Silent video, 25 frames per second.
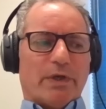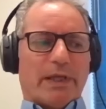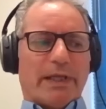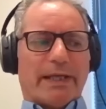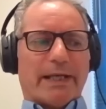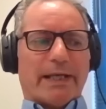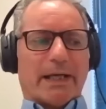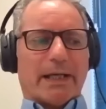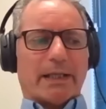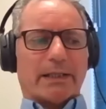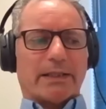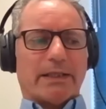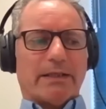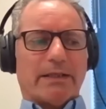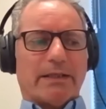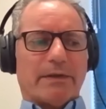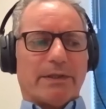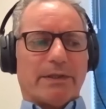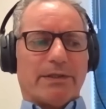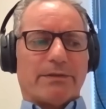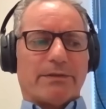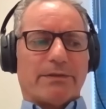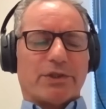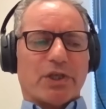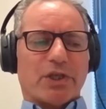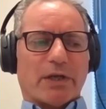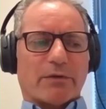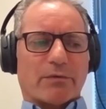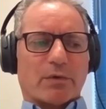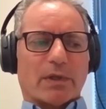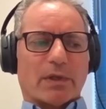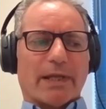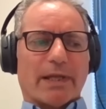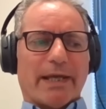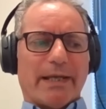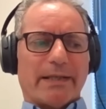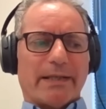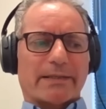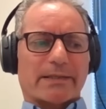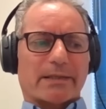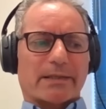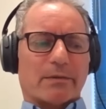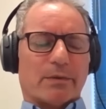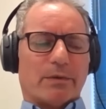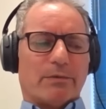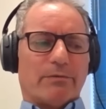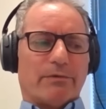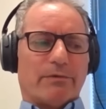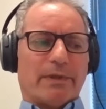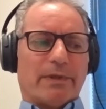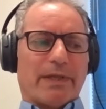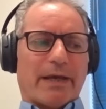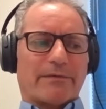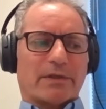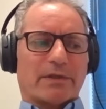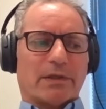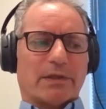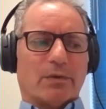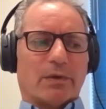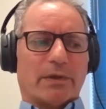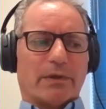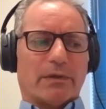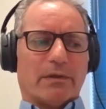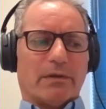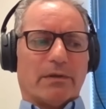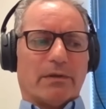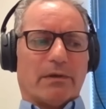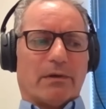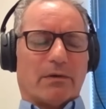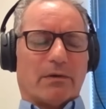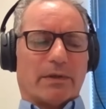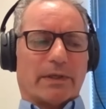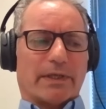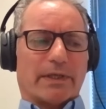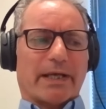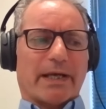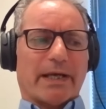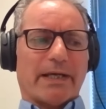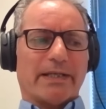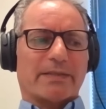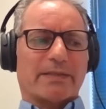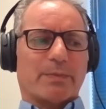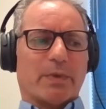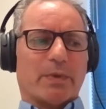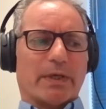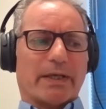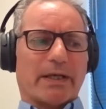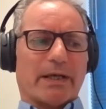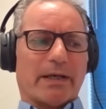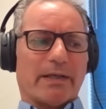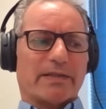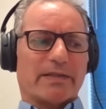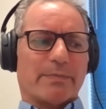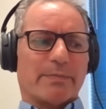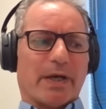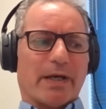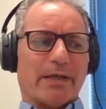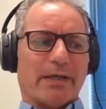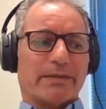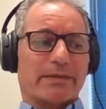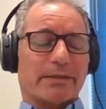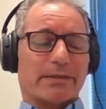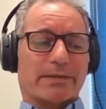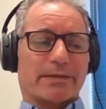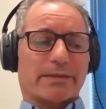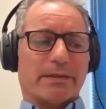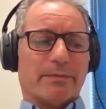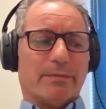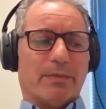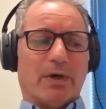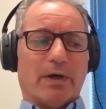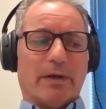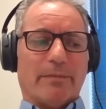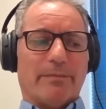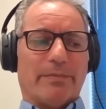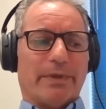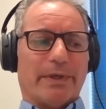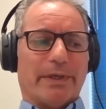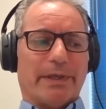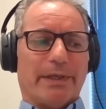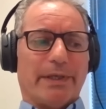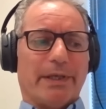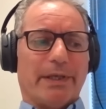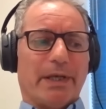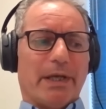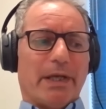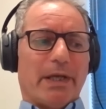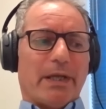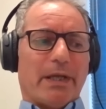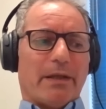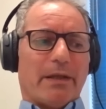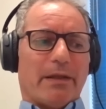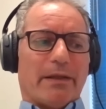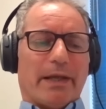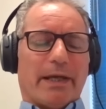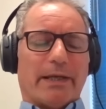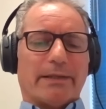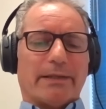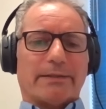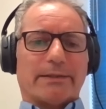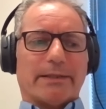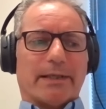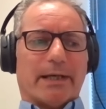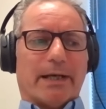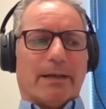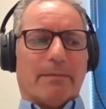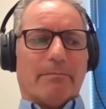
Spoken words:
really can't give a general answer. We'll have to look at it on a case-by-case basis. It might be that